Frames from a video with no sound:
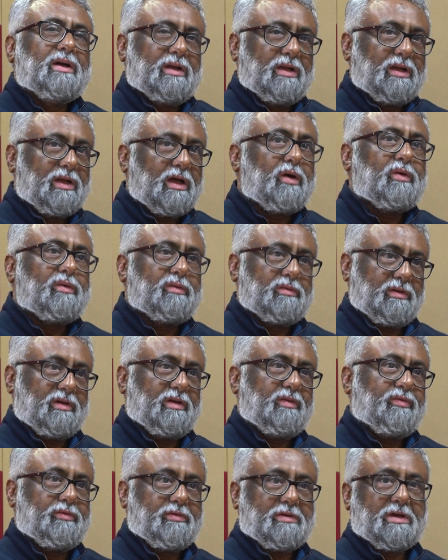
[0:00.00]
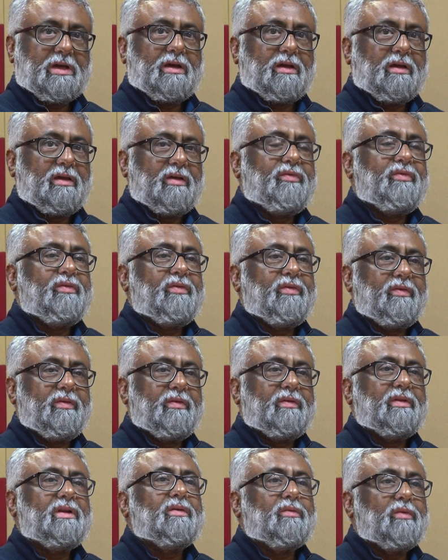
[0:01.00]
Now,
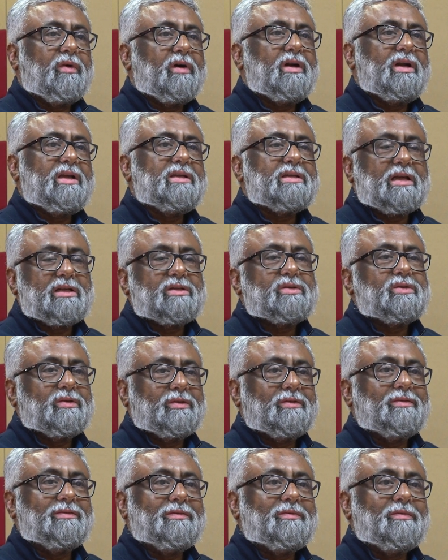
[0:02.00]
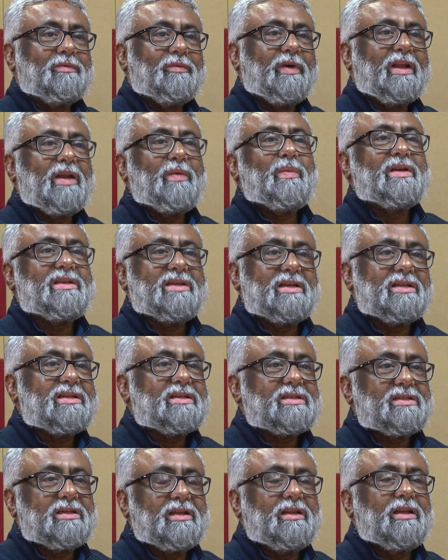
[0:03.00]
the world is also very much
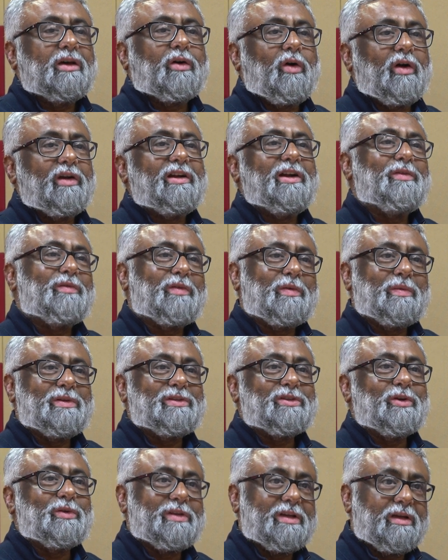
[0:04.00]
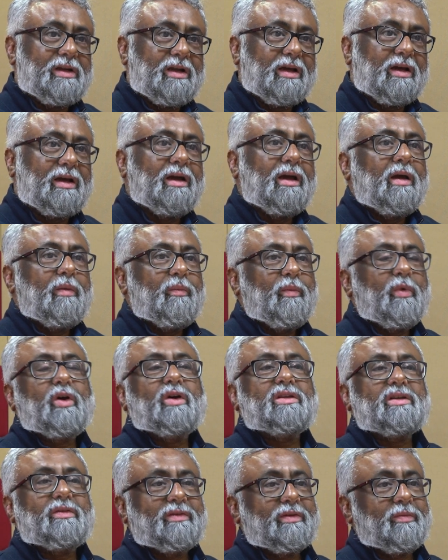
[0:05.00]
interested in the content from the South India
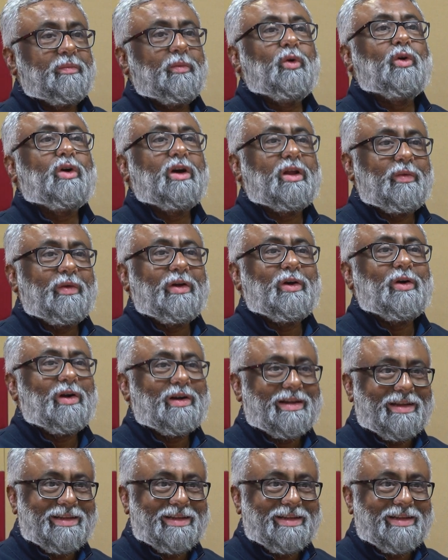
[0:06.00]
because of the Booker we got